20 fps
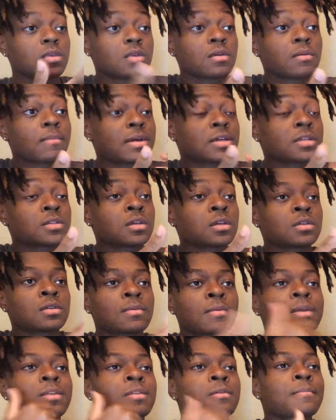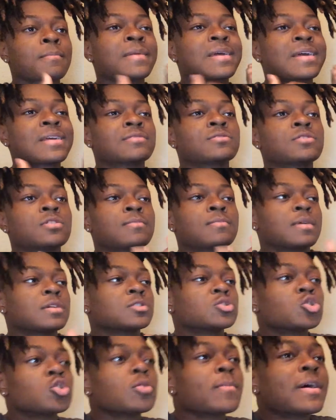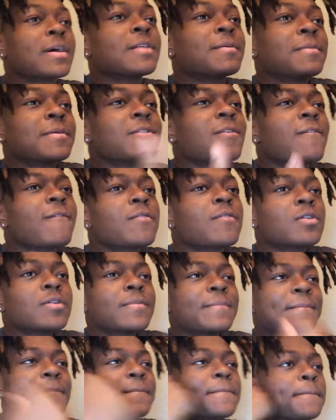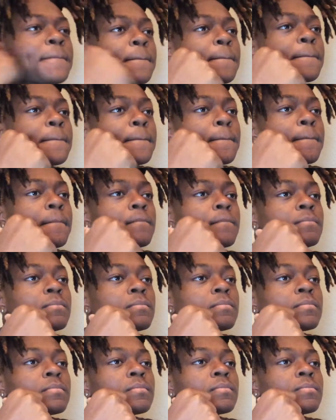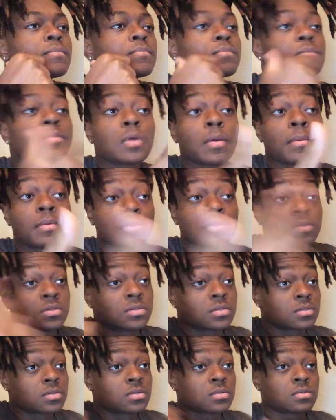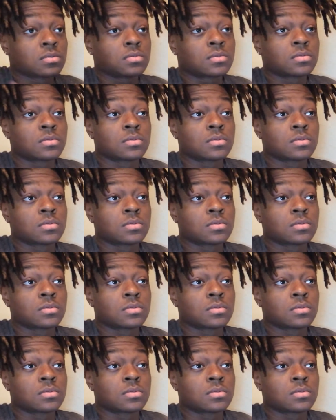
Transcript: What it is like, man, going through the back, I be doing with a whole bunch of... Really?